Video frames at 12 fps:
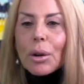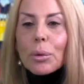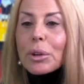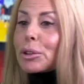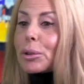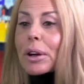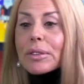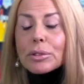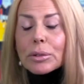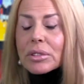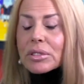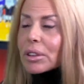We do have
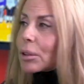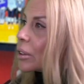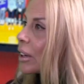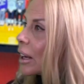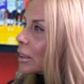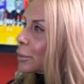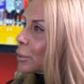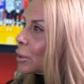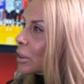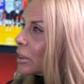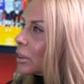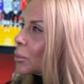students that go to
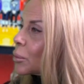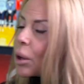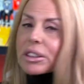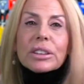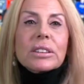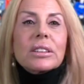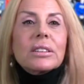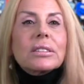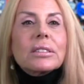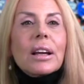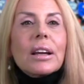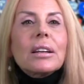California, Washington
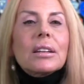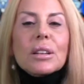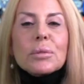State.